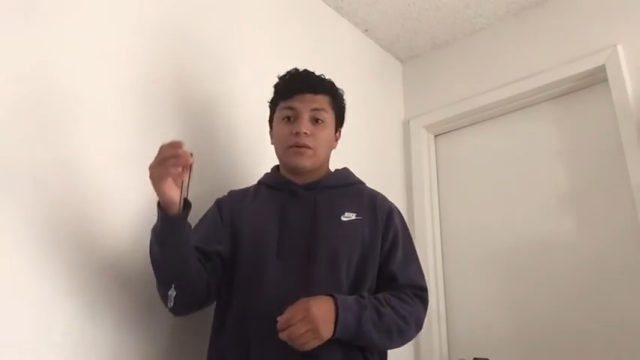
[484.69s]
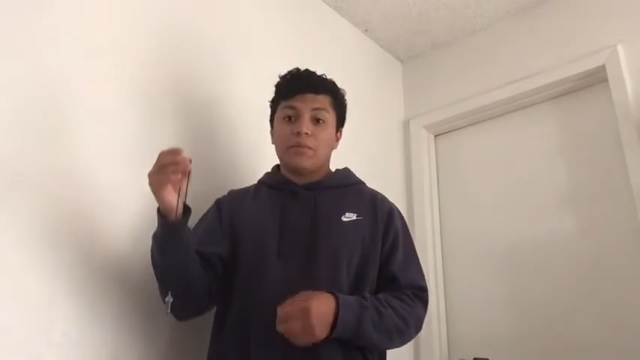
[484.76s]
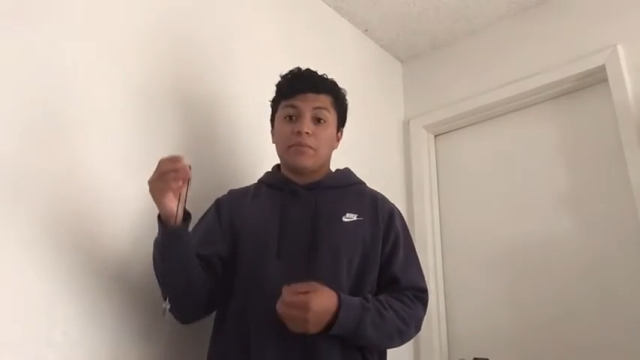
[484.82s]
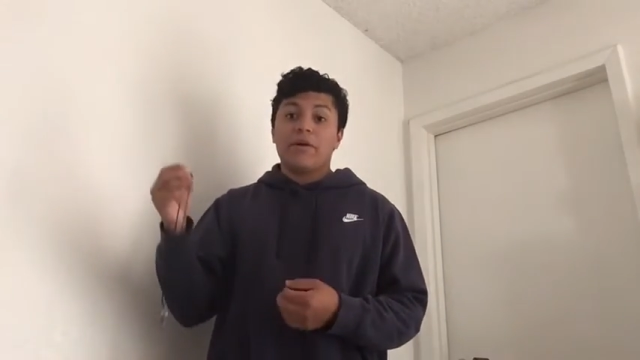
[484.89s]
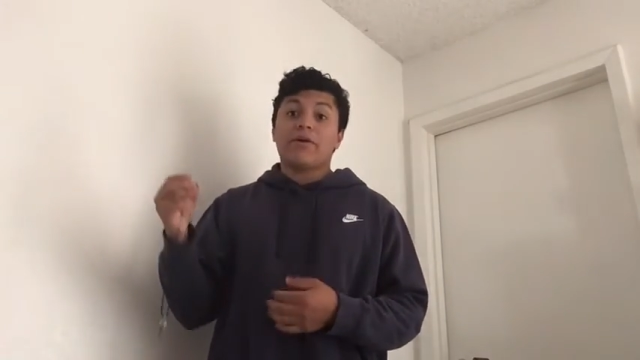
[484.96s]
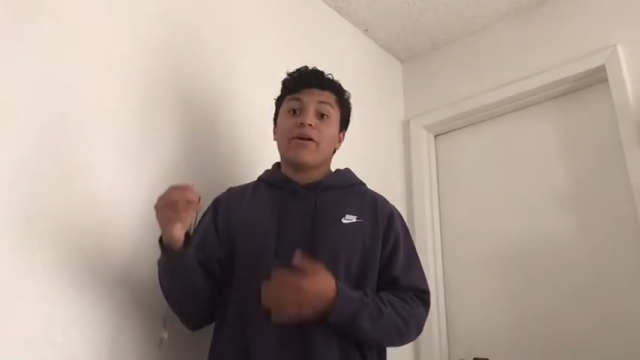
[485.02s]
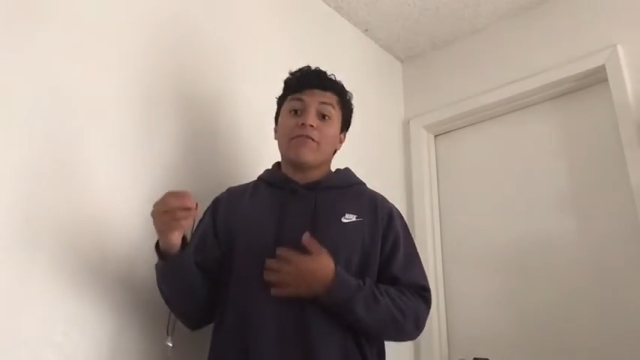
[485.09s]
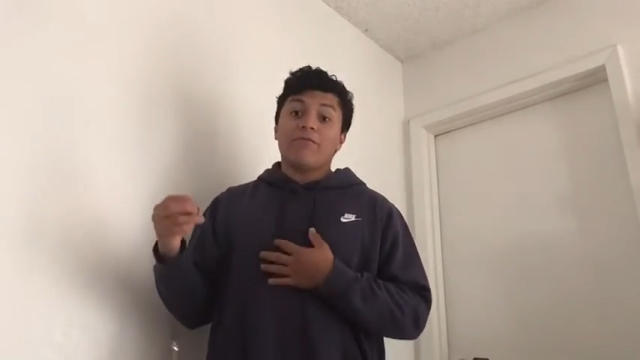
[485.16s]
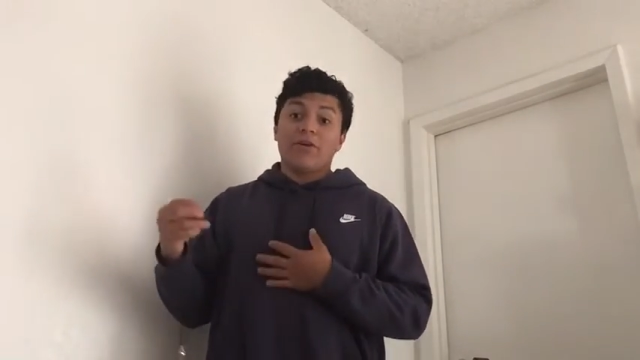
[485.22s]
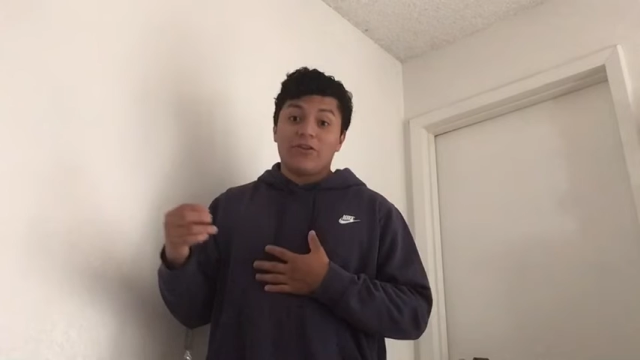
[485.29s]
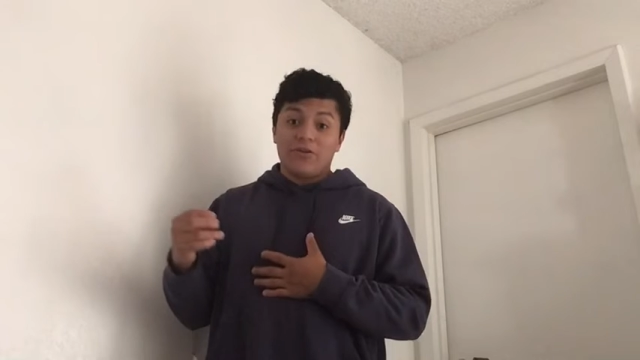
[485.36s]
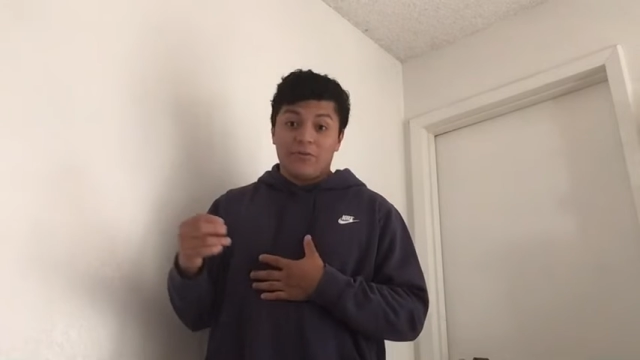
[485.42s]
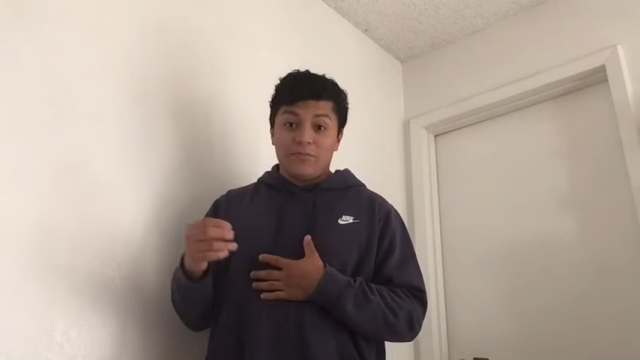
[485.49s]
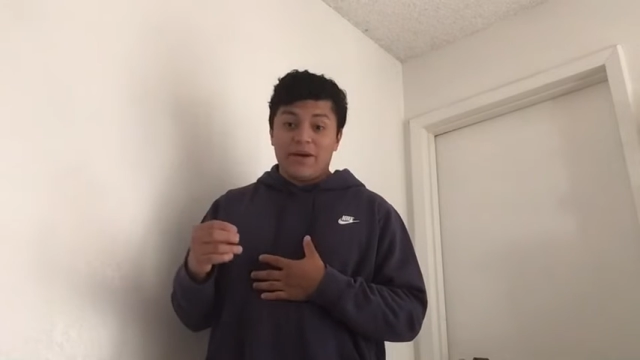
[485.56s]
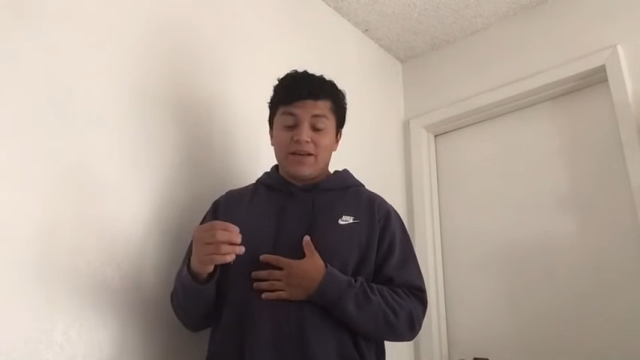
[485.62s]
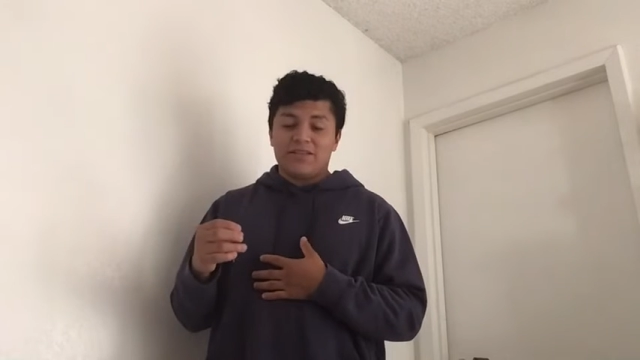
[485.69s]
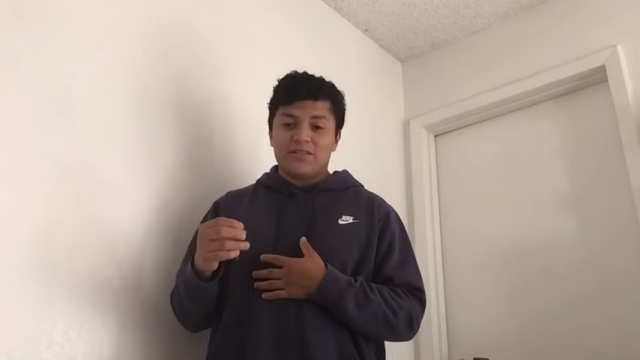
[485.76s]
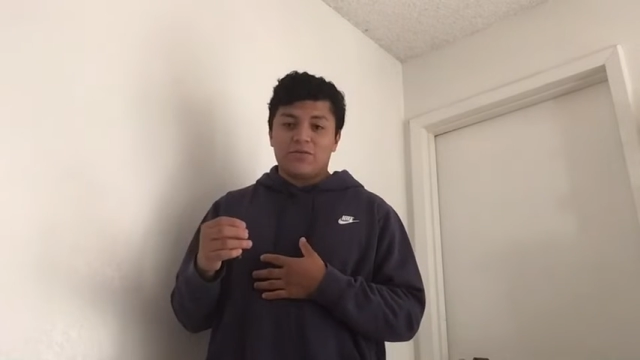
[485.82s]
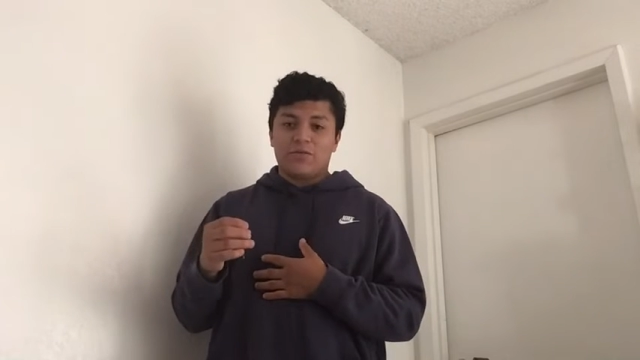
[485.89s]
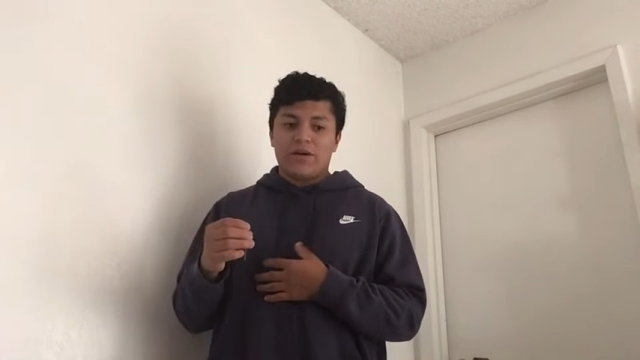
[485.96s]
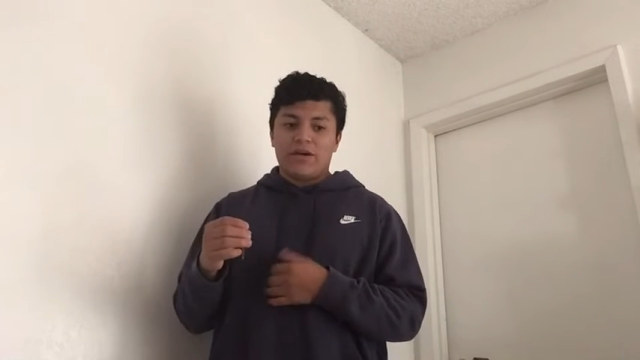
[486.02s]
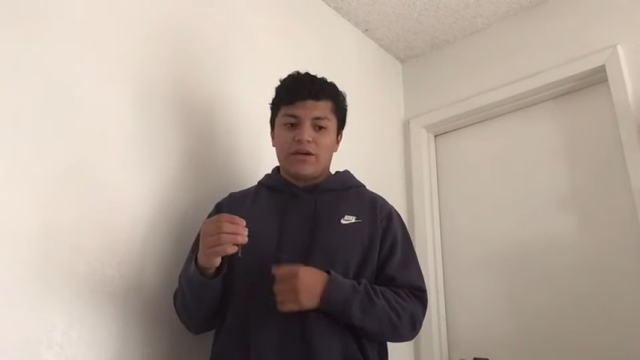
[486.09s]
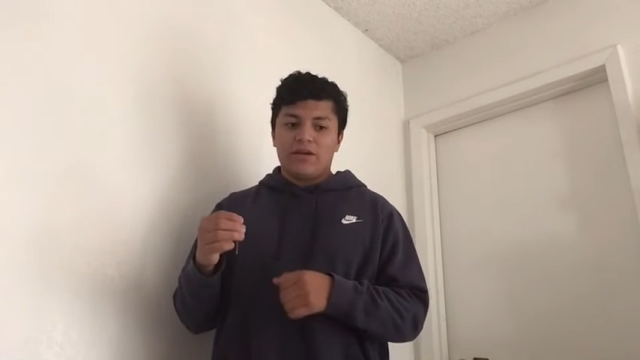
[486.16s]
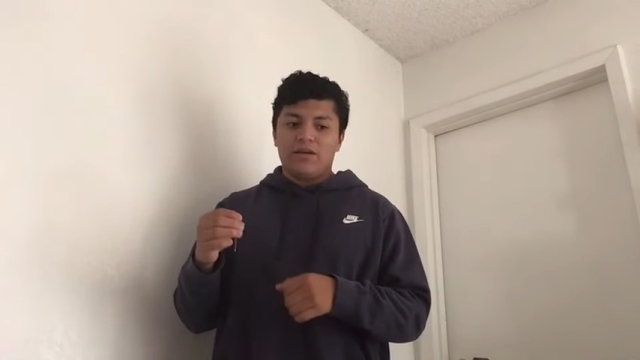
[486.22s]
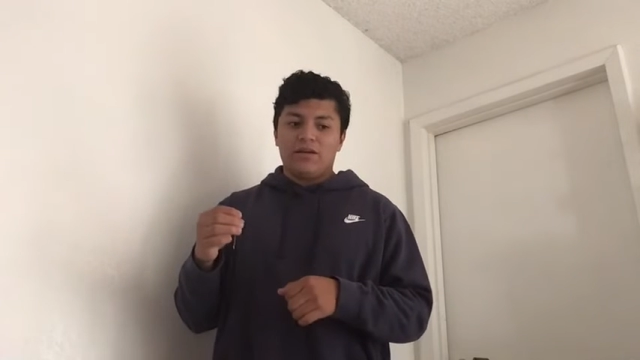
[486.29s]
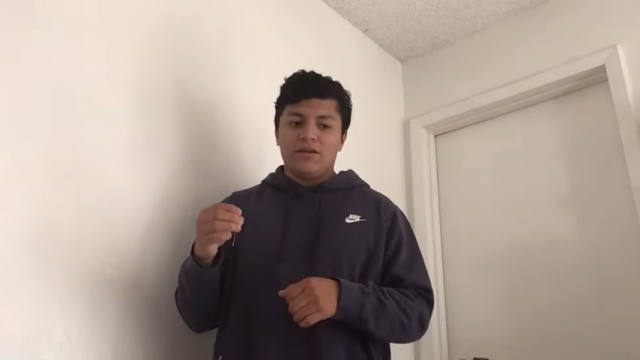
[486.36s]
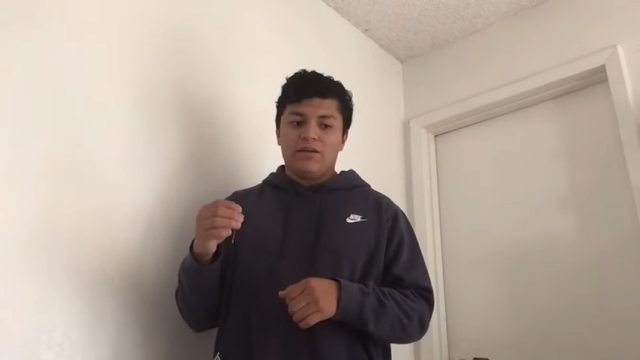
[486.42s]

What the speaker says: my grandfather passed away